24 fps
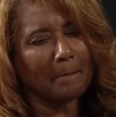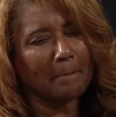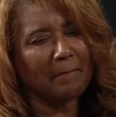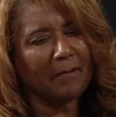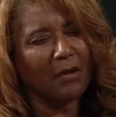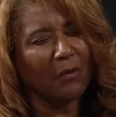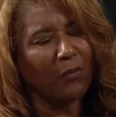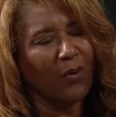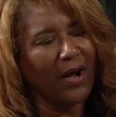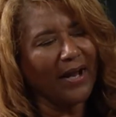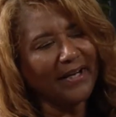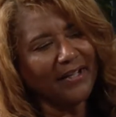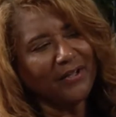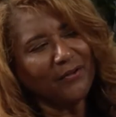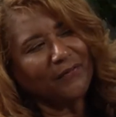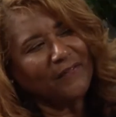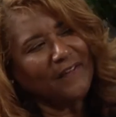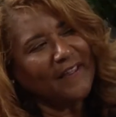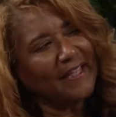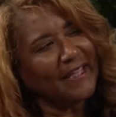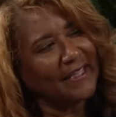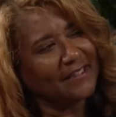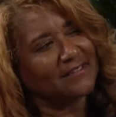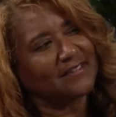why do you
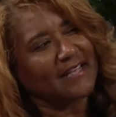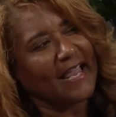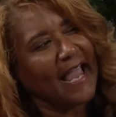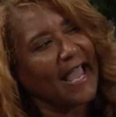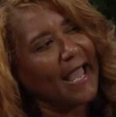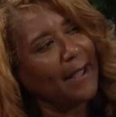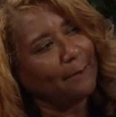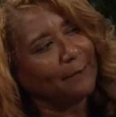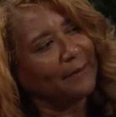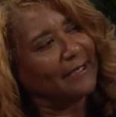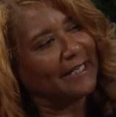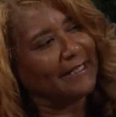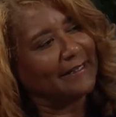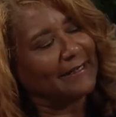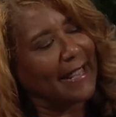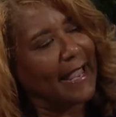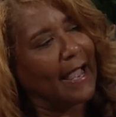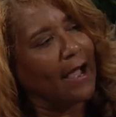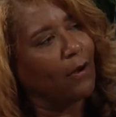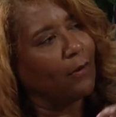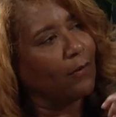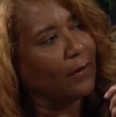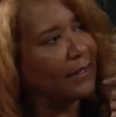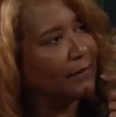think it's happening
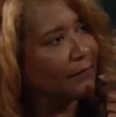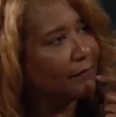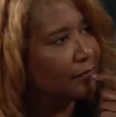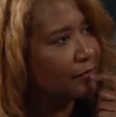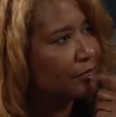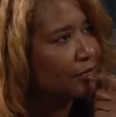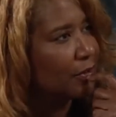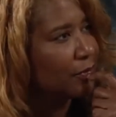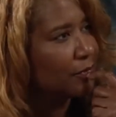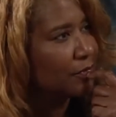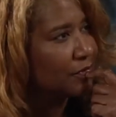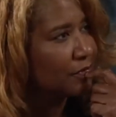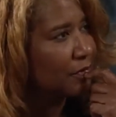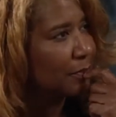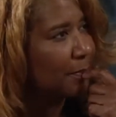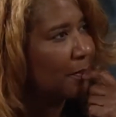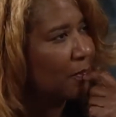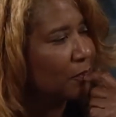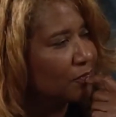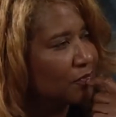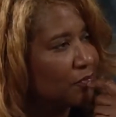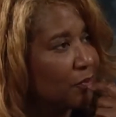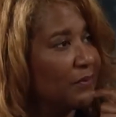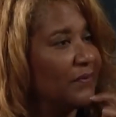now in the church as
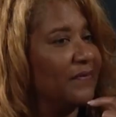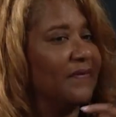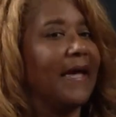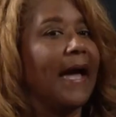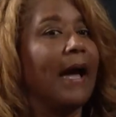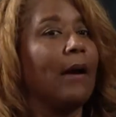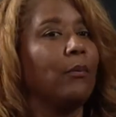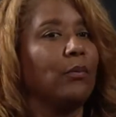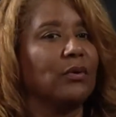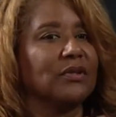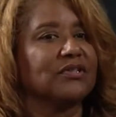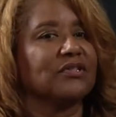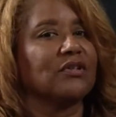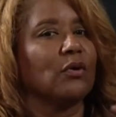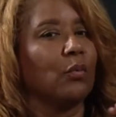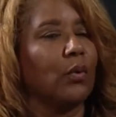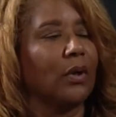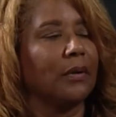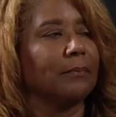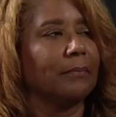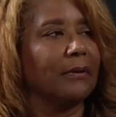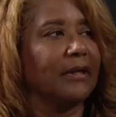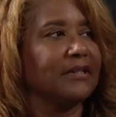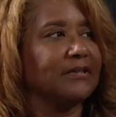opposed to it? That was the
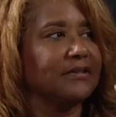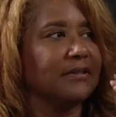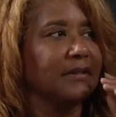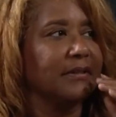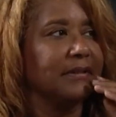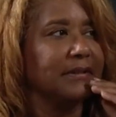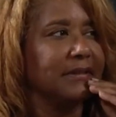one place it